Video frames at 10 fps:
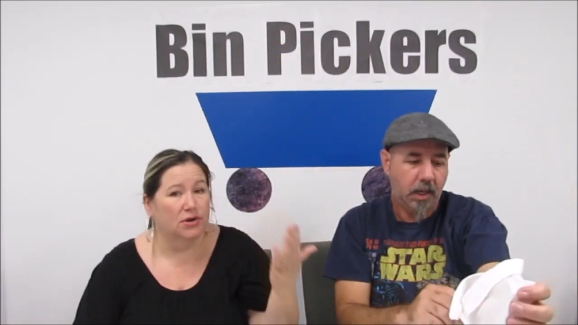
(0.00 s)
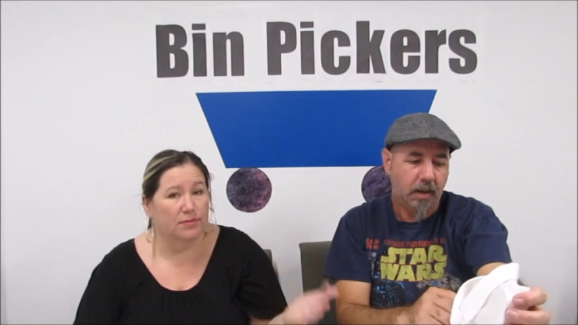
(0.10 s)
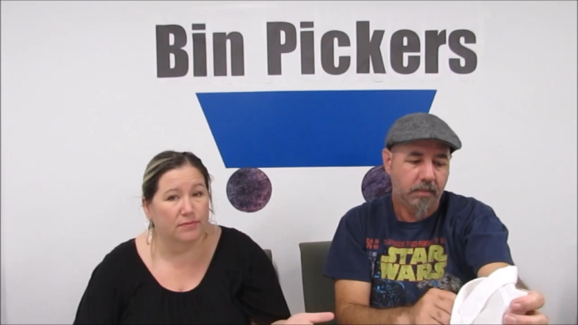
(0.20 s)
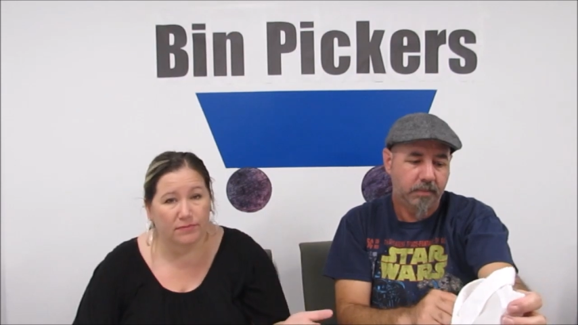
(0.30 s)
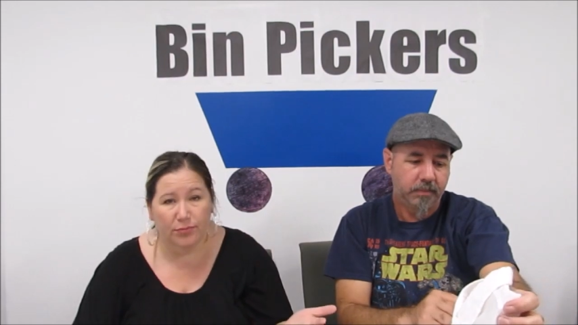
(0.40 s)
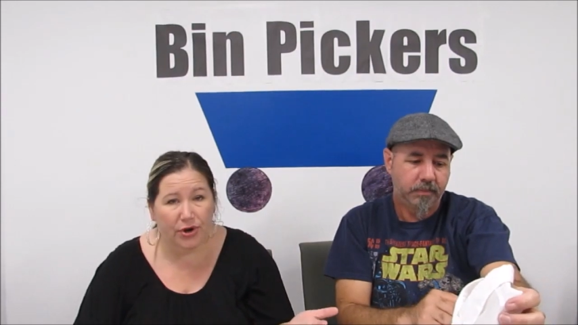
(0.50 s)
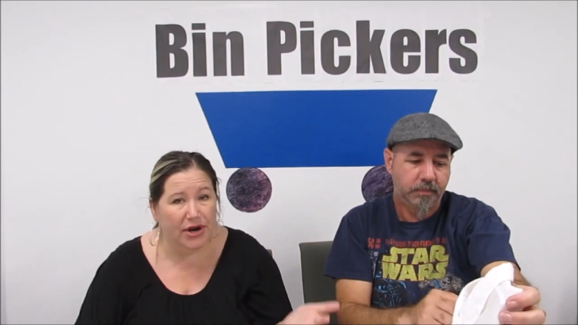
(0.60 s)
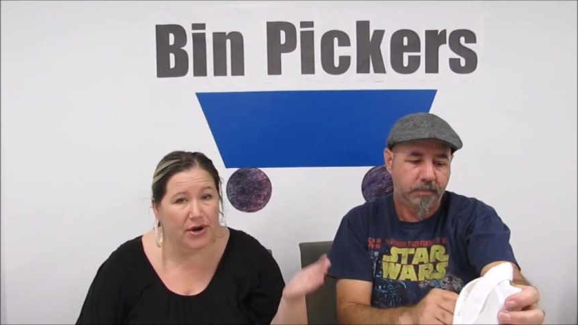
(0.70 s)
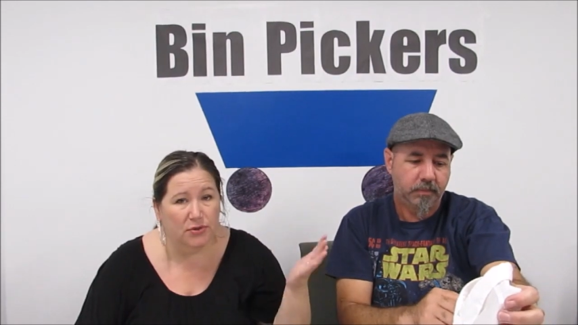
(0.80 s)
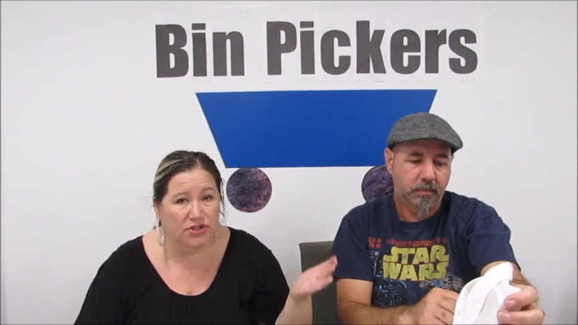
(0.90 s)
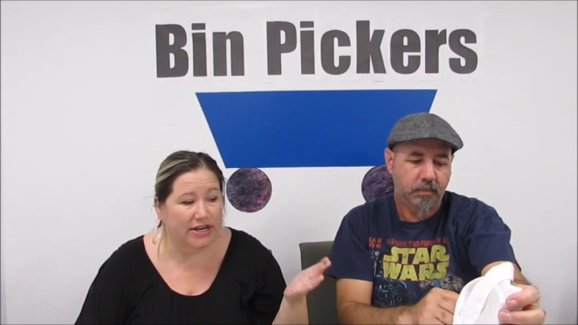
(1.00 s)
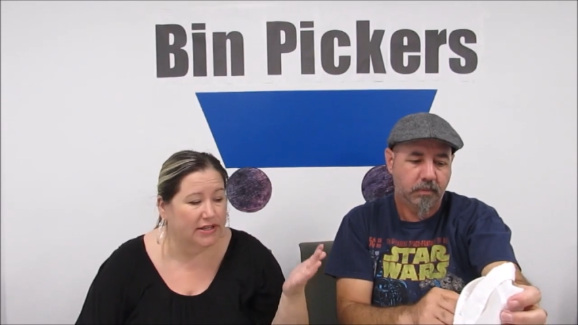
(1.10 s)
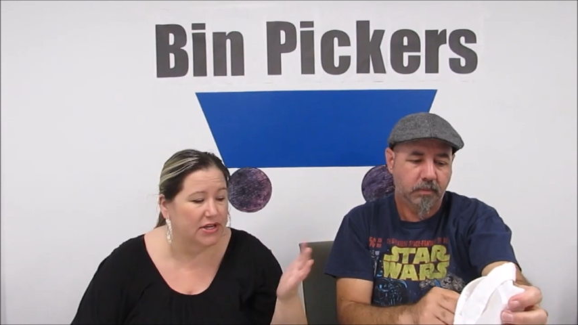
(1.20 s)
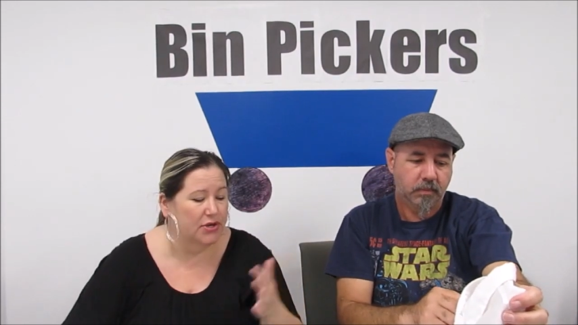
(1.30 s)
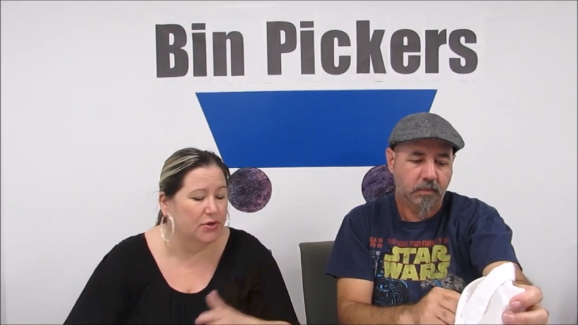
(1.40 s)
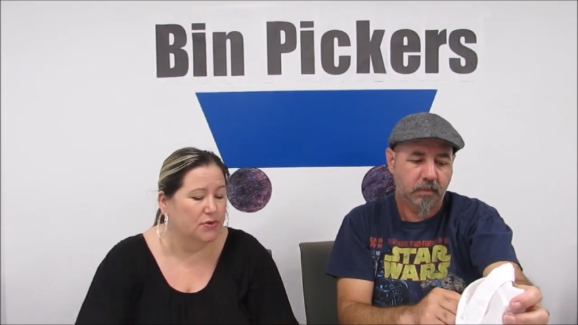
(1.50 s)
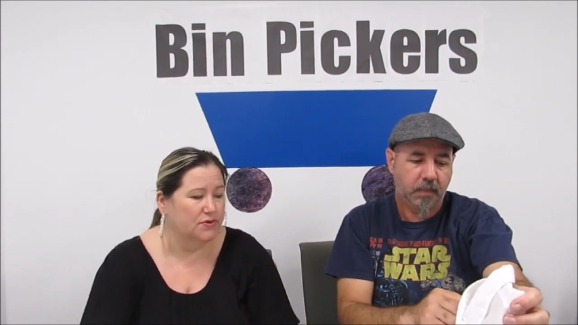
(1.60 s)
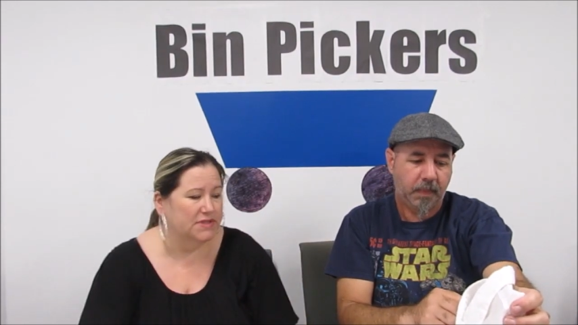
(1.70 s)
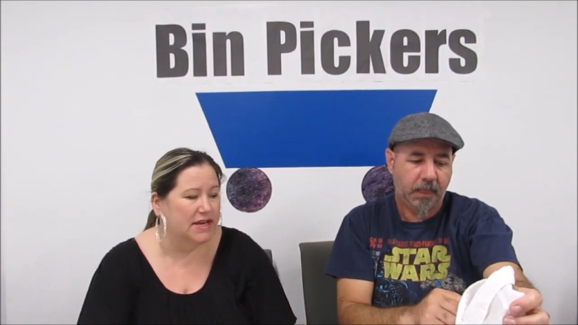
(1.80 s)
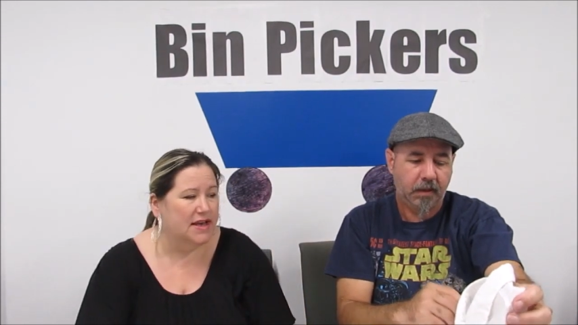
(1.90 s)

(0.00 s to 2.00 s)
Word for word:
Speaker 1: yeah pre-owned, gently used.